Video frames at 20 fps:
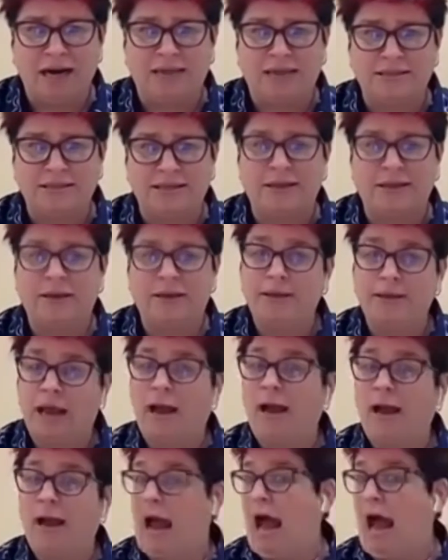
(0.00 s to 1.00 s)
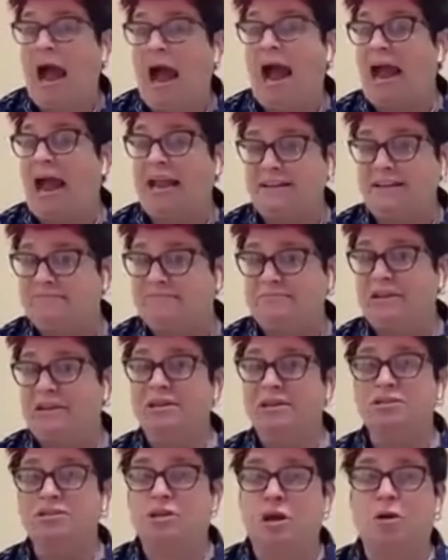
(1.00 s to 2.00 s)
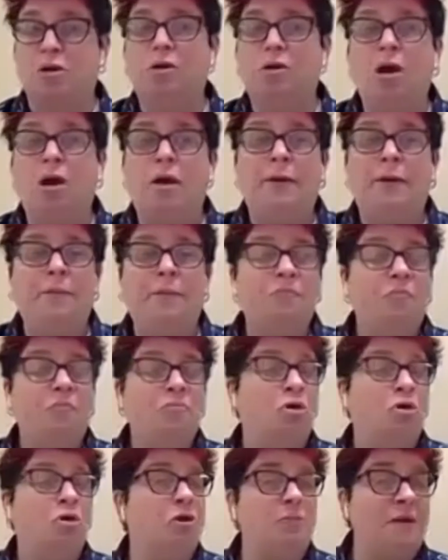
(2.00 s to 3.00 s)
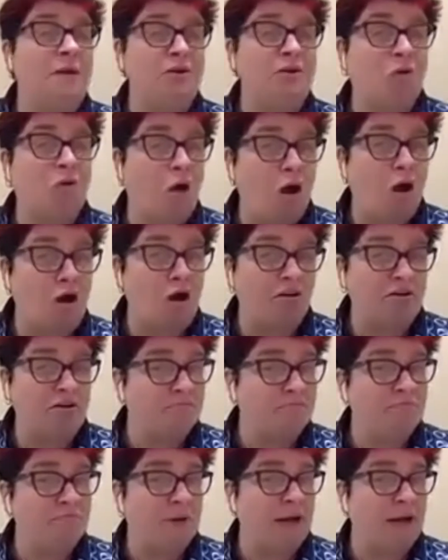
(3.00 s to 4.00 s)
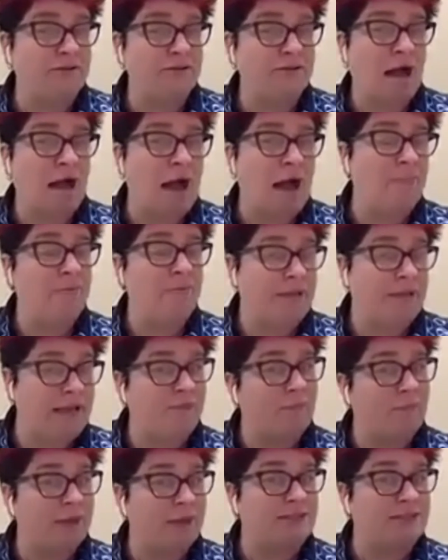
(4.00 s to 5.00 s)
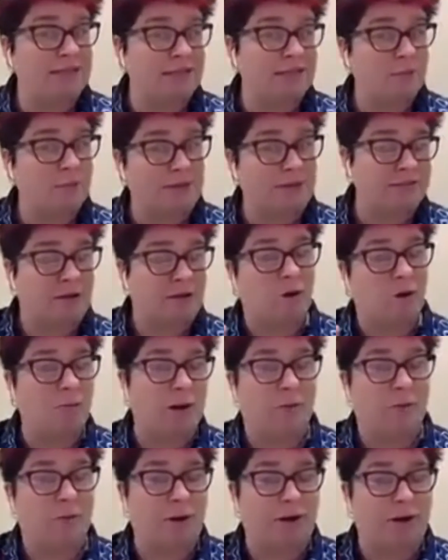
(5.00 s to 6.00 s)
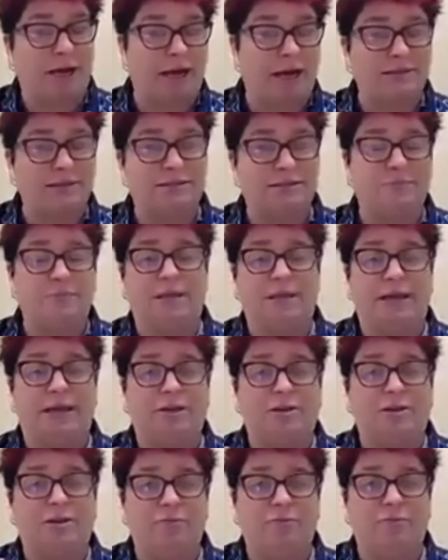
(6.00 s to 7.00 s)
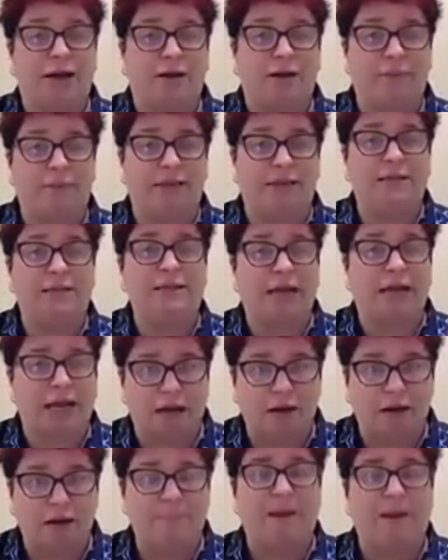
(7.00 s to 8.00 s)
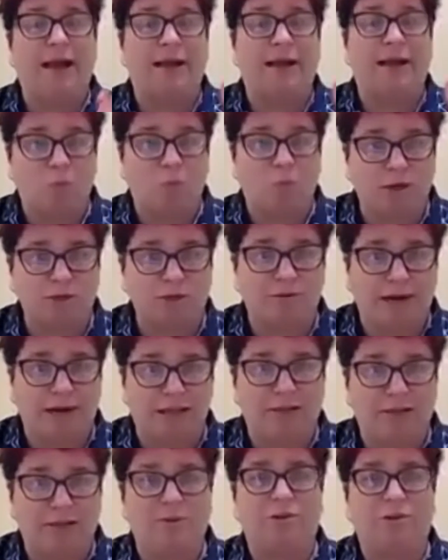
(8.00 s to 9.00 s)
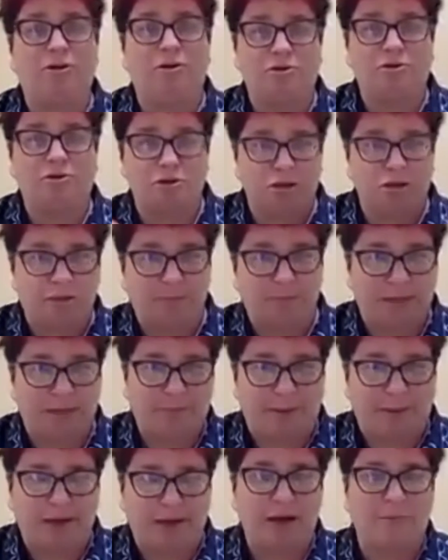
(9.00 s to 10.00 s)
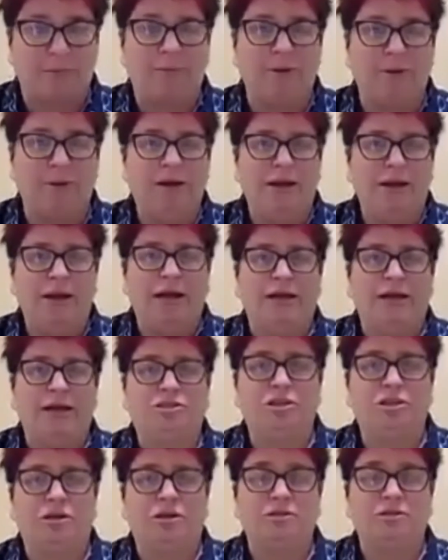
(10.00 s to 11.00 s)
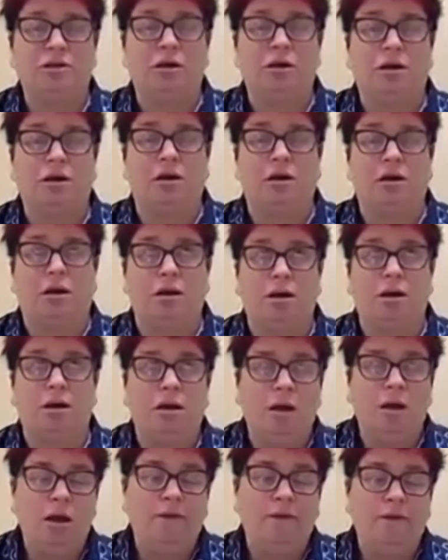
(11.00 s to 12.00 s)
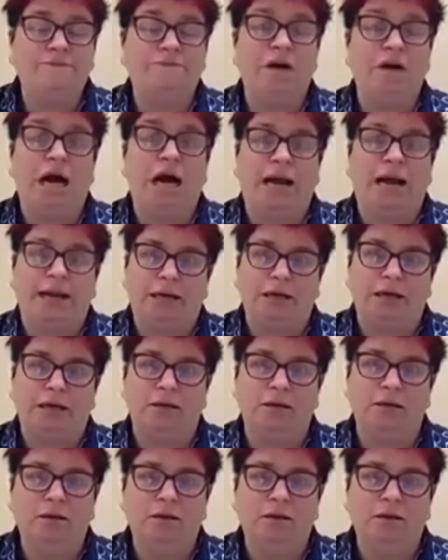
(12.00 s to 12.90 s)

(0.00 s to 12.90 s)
And I was like, yeah, hi. So could be wrong, but I believe about 6 weeks ago, we were working on something and you recommended that I come back and work directly with you so you could pick it back up. And she goes, fine.